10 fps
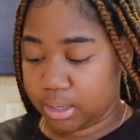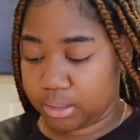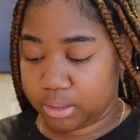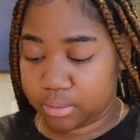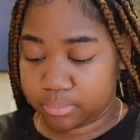
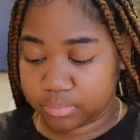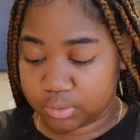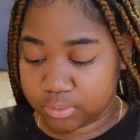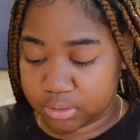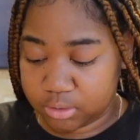yep,
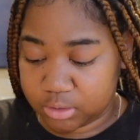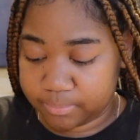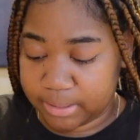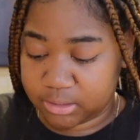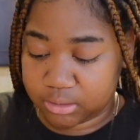so dinner is
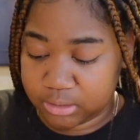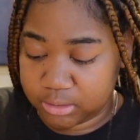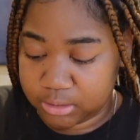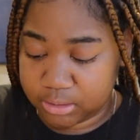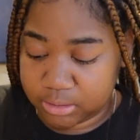basically
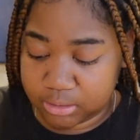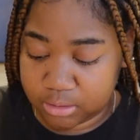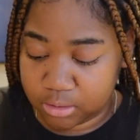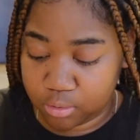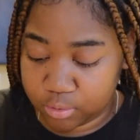done.
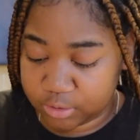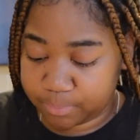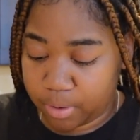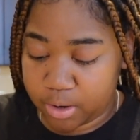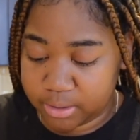The
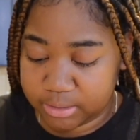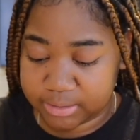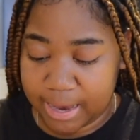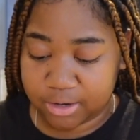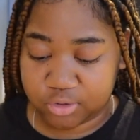longest part is
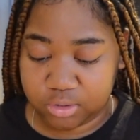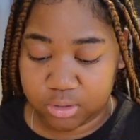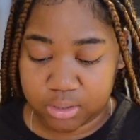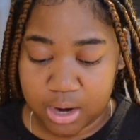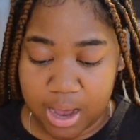actually
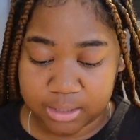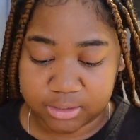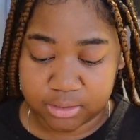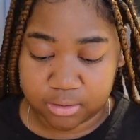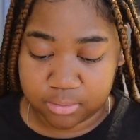cooking the
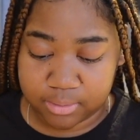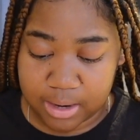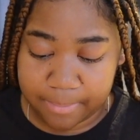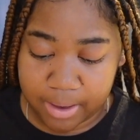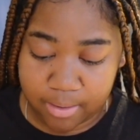oxtail, and
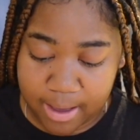I'm about